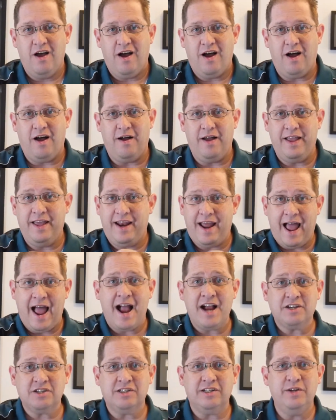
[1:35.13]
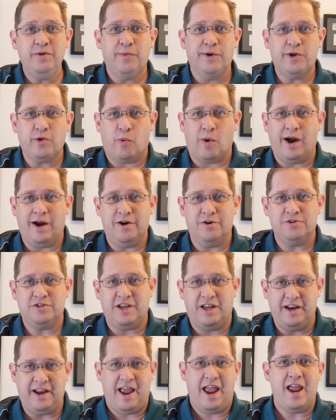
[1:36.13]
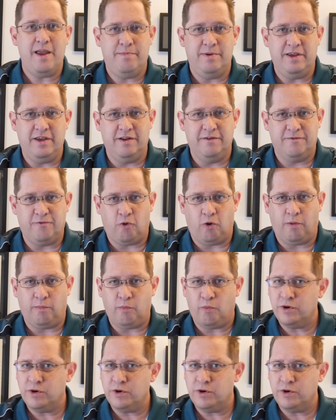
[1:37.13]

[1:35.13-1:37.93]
Uh, it actually requires an ABN form,